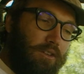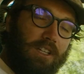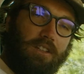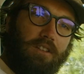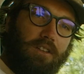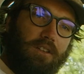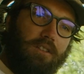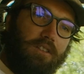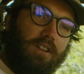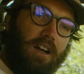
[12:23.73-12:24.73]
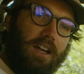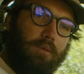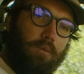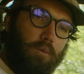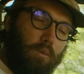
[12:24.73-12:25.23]
You need to
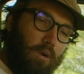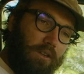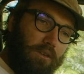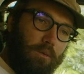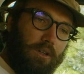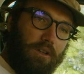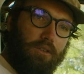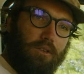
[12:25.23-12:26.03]
decide what you want to